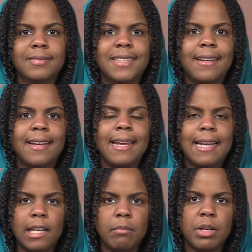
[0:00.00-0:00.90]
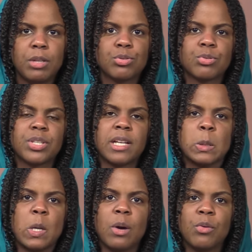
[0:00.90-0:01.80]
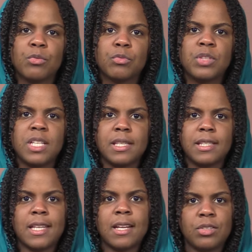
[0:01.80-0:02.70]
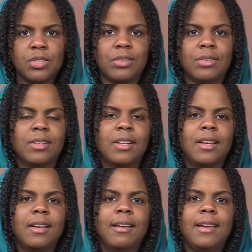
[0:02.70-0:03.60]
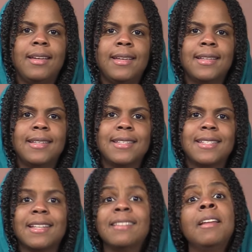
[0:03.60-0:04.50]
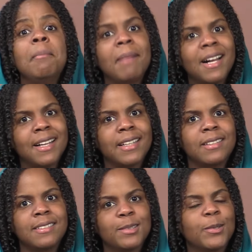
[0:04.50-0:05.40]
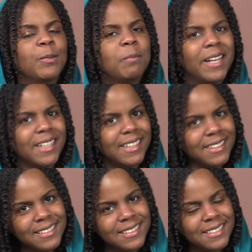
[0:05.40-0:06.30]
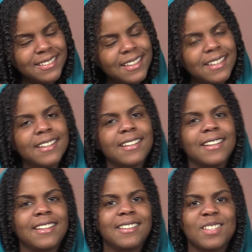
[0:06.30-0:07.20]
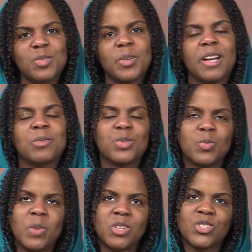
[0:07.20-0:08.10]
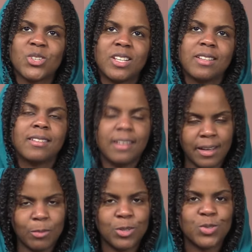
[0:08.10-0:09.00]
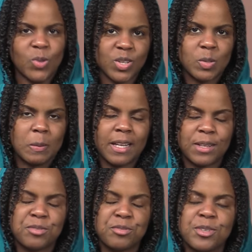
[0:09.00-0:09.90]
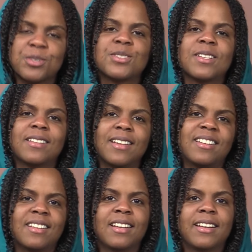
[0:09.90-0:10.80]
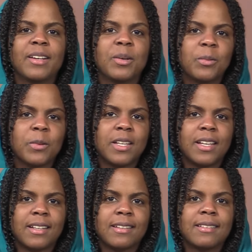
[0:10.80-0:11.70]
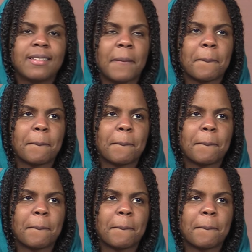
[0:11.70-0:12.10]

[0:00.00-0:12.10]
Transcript: The element or tattva of this center is the mind or manas. And this is what I was mentioning. I want to explain it first and then we can